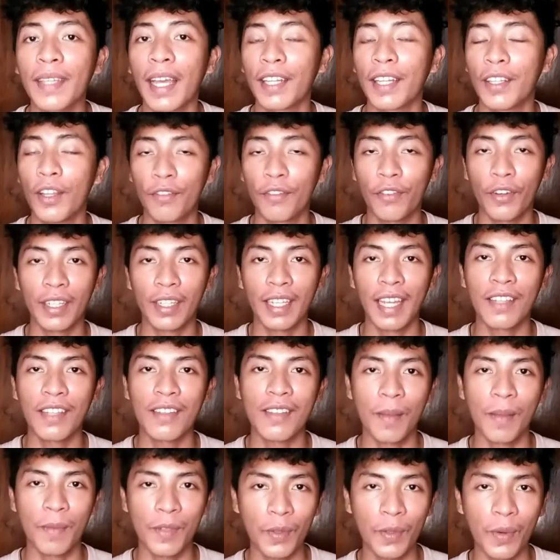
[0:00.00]
Don't forget to
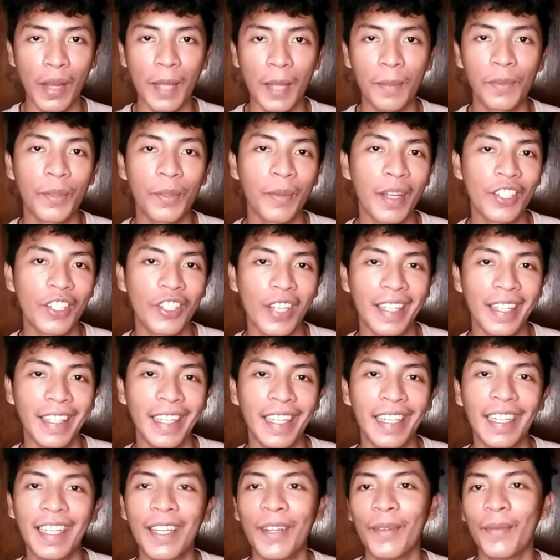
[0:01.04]
subscribe to my
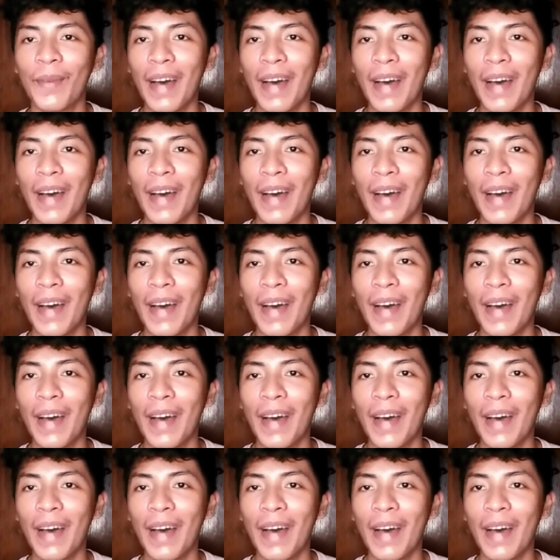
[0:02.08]
channel.